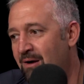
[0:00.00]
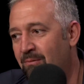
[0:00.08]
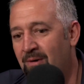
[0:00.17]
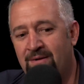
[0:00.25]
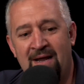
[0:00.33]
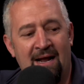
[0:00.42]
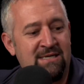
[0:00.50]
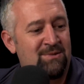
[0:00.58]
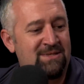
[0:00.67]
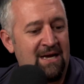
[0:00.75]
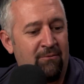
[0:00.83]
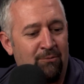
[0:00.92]
Well, Nate, I just
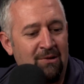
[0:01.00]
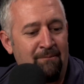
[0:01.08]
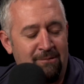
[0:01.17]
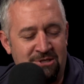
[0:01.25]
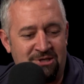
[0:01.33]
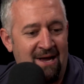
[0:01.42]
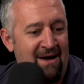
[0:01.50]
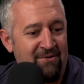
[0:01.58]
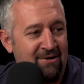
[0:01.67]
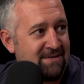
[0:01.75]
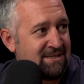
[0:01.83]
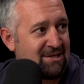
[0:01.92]
want to say I really appreciate having
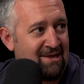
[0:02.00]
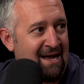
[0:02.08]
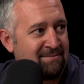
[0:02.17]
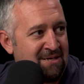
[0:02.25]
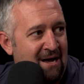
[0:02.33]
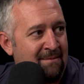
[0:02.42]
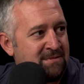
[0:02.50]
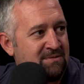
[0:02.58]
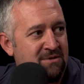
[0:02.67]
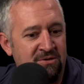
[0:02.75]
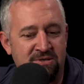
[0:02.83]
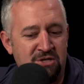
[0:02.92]
you here at Diesel Laptops.
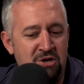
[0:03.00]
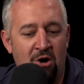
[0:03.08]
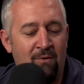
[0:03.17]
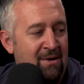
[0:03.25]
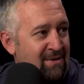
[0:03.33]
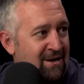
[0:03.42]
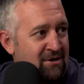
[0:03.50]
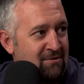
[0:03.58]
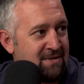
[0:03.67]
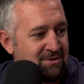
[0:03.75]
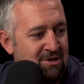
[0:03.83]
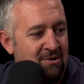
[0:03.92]
There's no way we could do
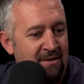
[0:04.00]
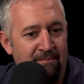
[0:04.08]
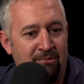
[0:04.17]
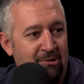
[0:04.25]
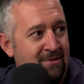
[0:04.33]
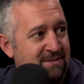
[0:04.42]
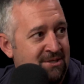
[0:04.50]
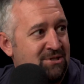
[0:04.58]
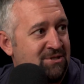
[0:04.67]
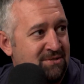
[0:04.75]
this without employees such as